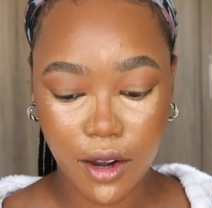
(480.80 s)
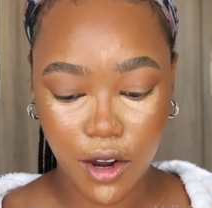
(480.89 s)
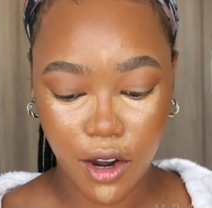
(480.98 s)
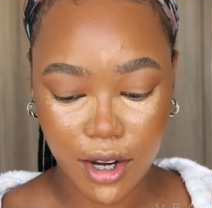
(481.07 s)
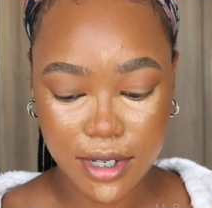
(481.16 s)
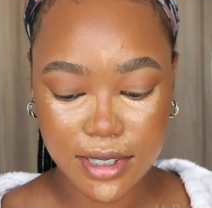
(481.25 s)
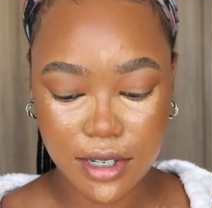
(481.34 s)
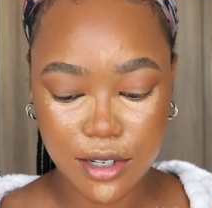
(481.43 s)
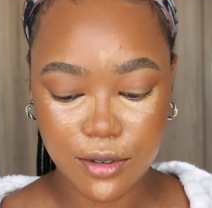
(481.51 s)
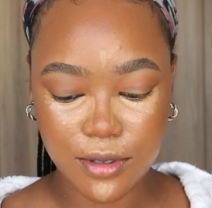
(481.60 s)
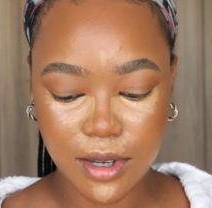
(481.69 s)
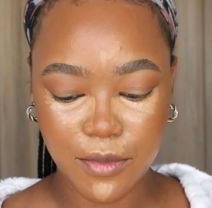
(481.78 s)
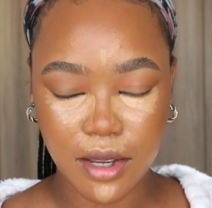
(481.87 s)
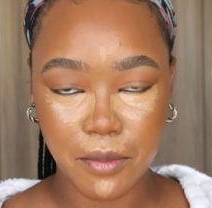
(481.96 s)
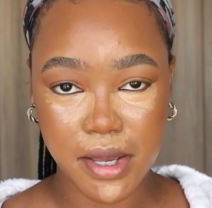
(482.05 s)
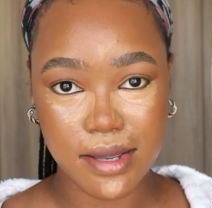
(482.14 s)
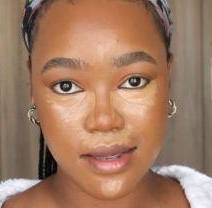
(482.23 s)
God is gonna do something
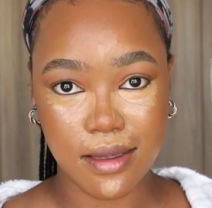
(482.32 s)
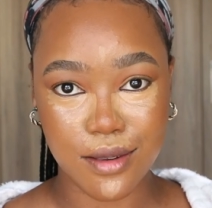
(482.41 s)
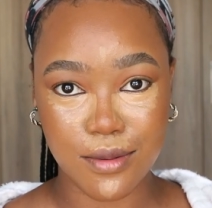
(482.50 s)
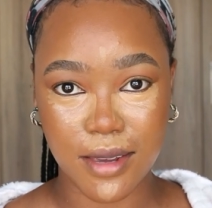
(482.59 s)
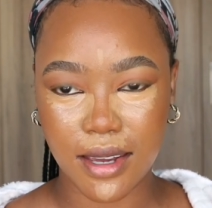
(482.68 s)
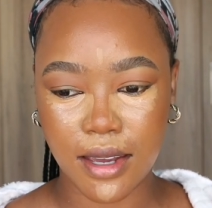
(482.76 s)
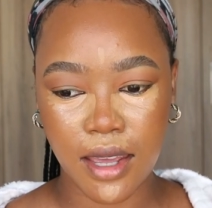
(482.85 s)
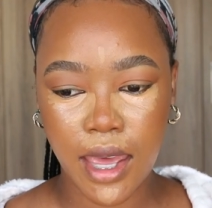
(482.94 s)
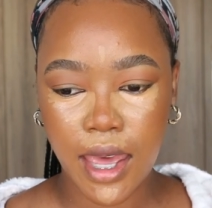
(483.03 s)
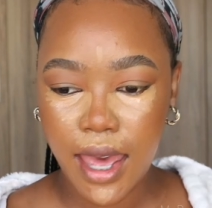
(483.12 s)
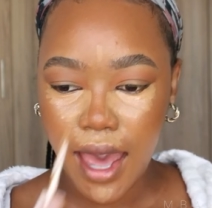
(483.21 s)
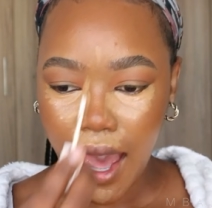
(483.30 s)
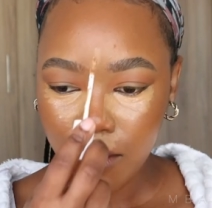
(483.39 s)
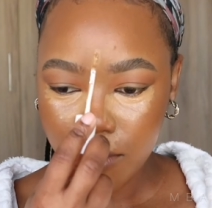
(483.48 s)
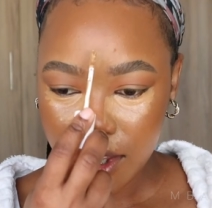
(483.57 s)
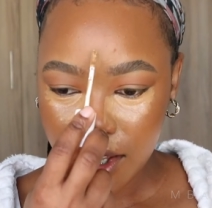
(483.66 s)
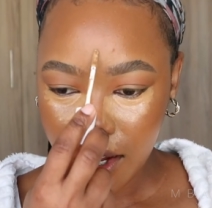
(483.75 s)
amazing this week. And
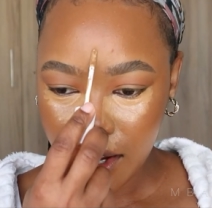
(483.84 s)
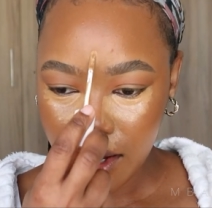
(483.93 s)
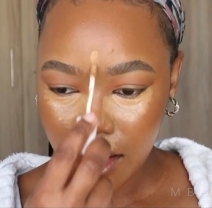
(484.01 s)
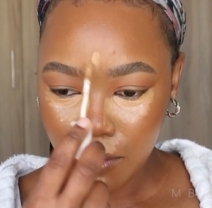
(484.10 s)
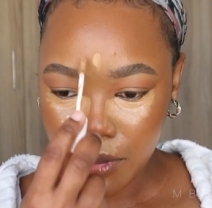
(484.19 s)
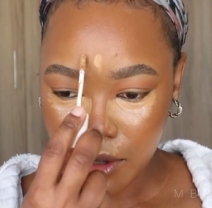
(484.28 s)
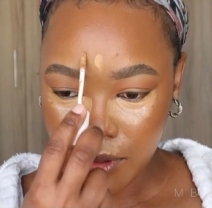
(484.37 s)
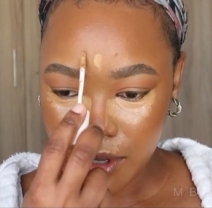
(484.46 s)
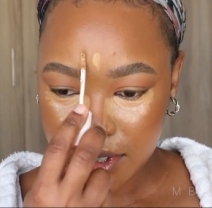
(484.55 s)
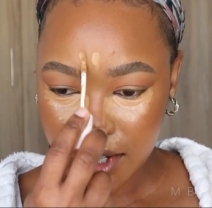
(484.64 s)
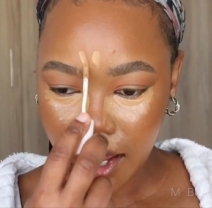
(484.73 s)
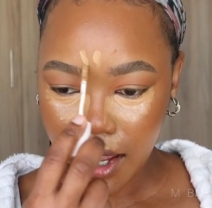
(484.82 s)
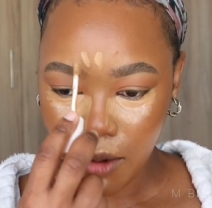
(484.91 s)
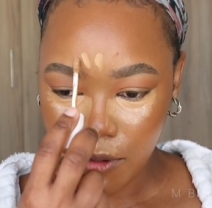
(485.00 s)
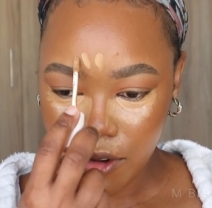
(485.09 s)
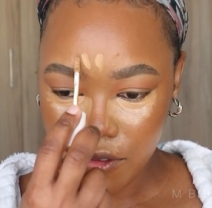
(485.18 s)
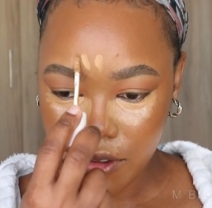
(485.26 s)
within a couple of weeks, like, I
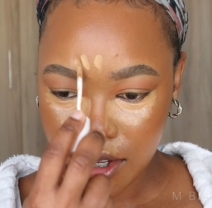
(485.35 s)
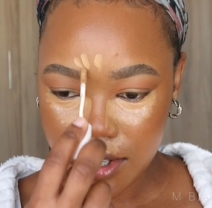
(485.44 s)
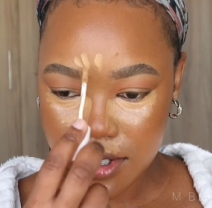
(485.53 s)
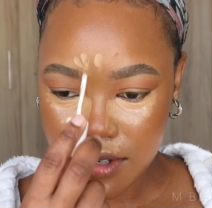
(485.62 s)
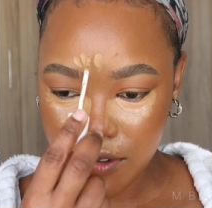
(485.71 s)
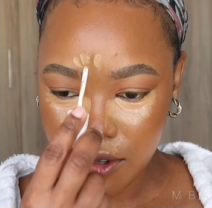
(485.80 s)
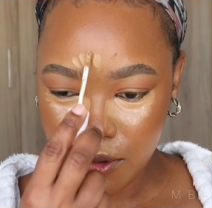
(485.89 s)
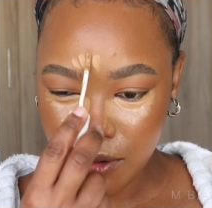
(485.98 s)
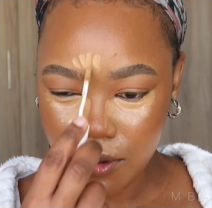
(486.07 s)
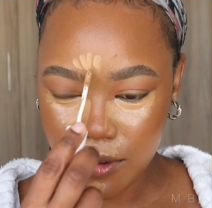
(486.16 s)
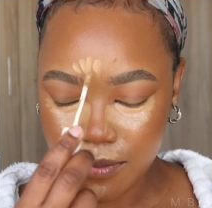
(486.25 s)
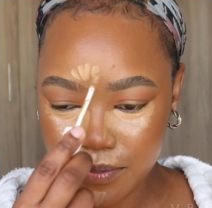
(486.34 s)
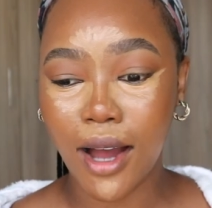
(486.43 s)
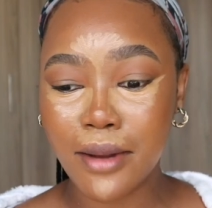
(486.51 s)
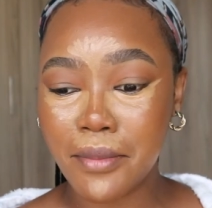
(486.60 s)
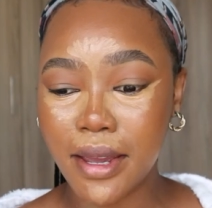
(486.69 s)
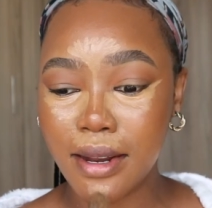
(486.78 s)
went for the interview,
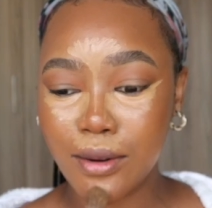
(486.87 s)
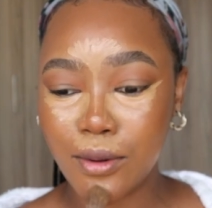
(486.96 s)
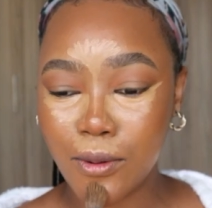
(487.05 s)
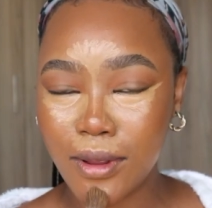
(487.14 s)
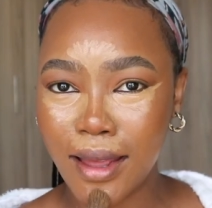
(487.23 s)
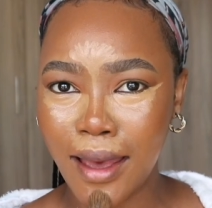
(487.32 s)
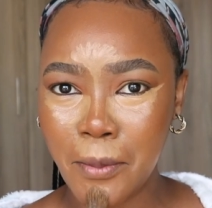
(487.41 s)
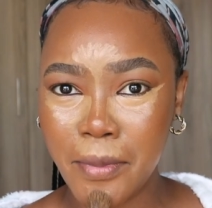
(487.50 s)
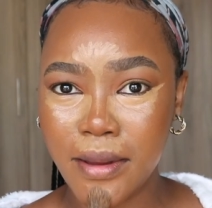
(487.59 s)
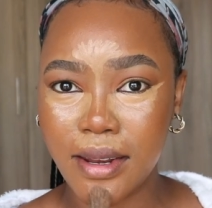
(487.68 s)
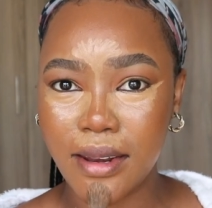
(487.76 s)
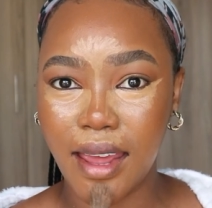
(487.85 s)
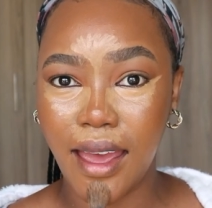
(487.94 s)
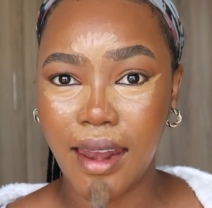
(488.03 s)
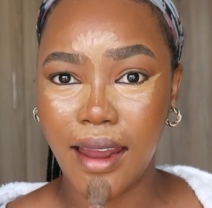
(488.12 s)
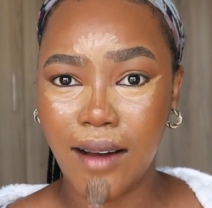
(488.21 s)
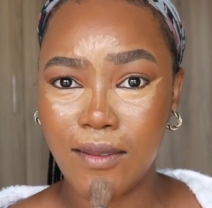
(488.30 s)
God made it all happen.
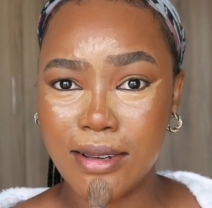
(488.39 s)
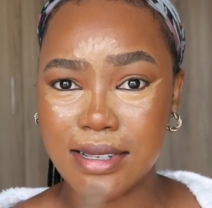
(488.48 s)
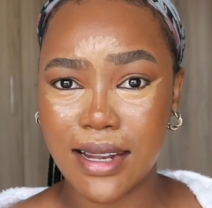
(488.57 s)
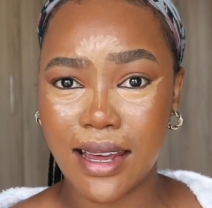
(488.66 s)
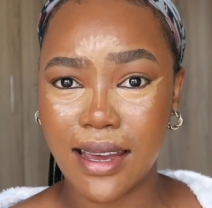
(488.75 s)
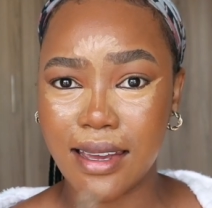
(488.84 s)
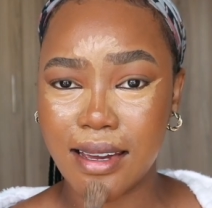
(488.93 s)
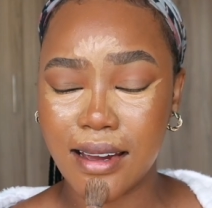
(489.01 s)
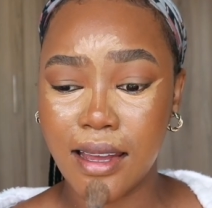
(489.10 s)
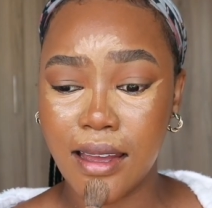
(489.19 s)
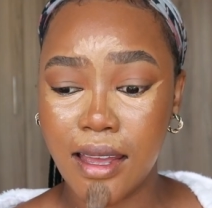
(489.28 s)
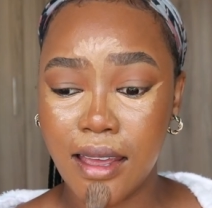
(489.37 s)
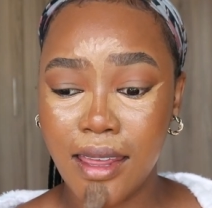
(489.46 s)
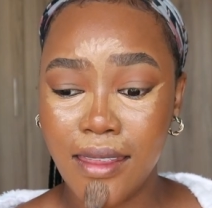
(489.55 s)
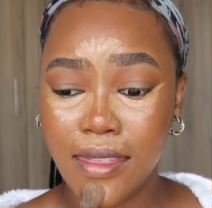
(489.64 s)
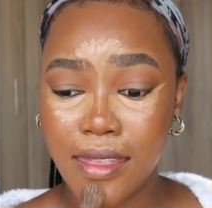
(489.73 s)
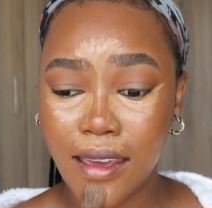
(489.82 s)
And I was like,
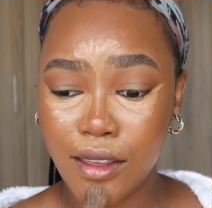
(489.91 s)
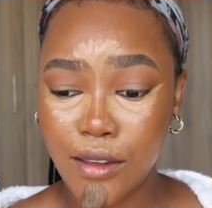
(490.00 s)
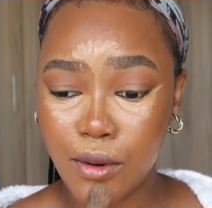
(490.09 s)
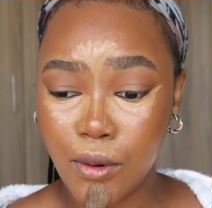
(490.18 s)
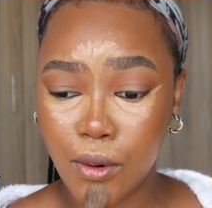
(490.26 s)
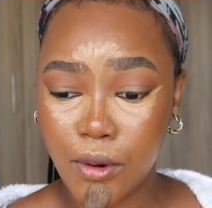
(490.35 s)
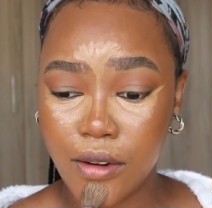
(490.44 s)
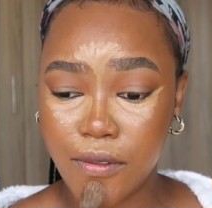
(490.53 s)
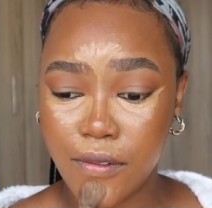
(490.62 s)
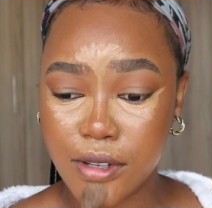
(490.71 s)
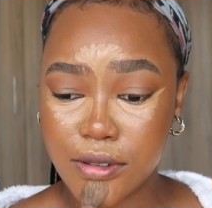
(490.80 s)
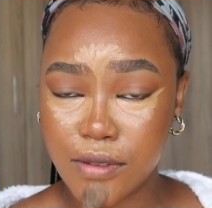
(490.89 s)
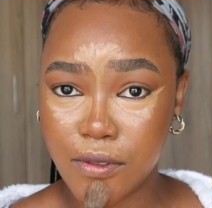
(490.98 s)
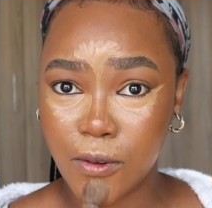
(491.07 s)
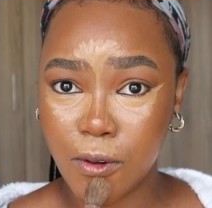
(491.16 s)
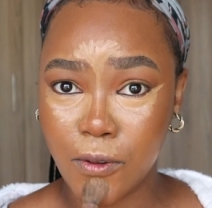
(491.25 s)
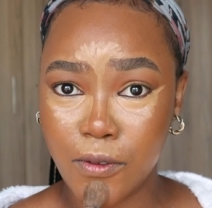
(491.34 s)
thank you, Lord, first of
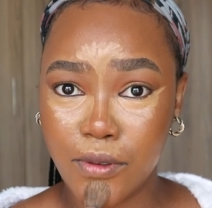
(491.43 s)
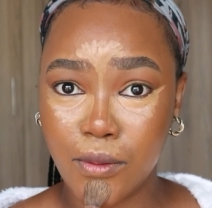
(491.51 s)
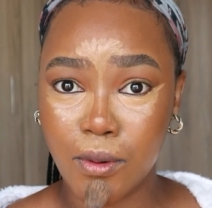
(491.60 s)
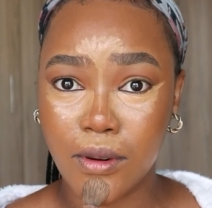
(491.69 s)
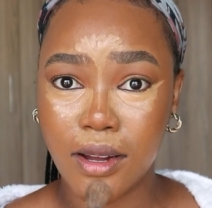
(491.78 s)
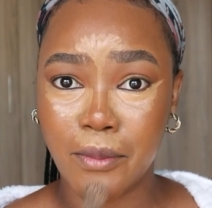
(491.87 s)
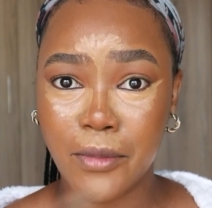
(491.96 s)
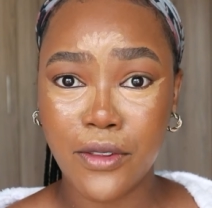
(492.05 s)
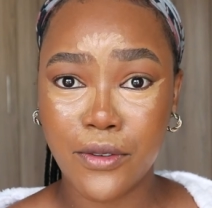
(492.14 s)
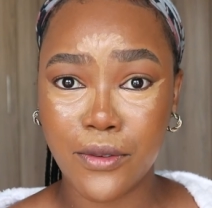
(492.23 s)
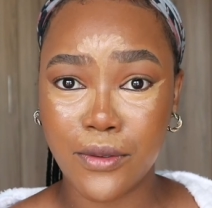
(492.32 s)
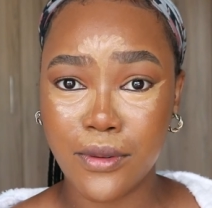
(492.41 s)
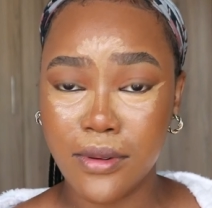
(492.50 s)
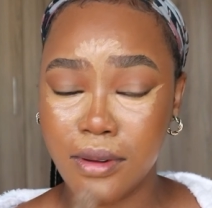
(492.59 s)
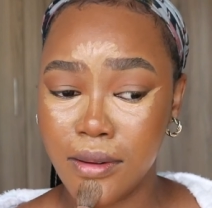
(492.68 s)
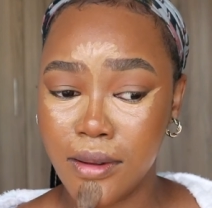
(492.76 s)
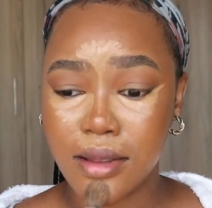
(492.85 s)
all, for coming through
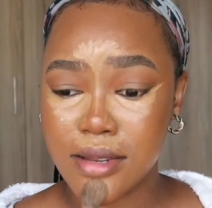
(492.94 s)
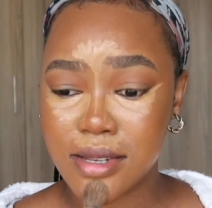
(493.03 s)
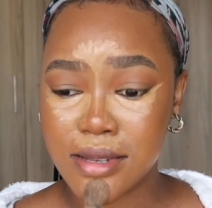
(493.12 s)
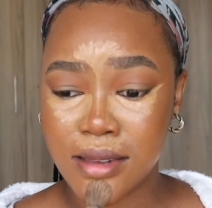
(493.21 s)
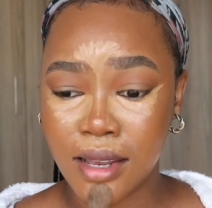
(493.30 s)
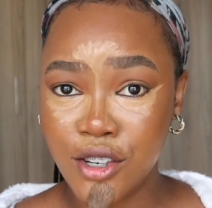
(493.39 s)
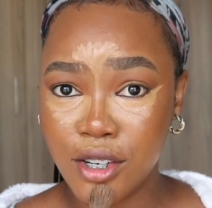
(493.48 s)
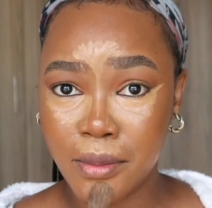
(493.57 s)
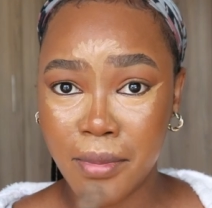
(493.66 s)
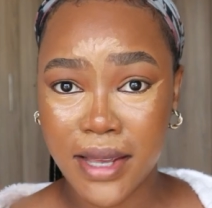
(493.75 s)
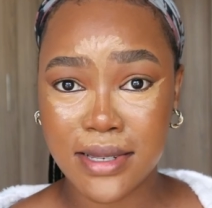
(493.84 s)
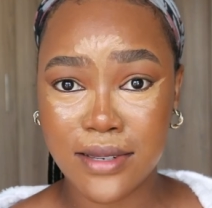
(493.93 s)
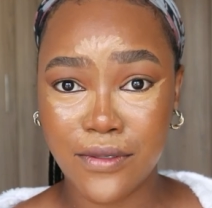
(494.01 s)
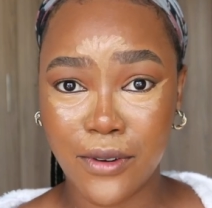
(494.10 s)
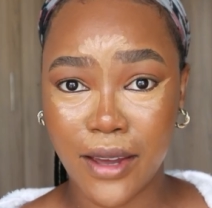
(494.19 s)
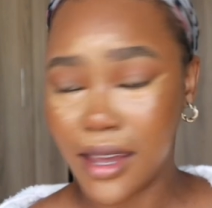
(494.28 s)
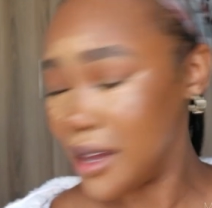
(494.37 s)
in such a massive
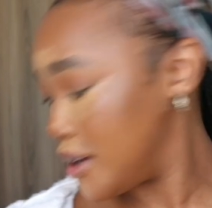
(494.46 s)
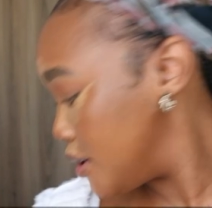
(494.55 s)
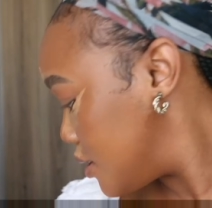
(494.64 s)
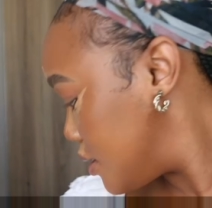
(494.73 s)
way.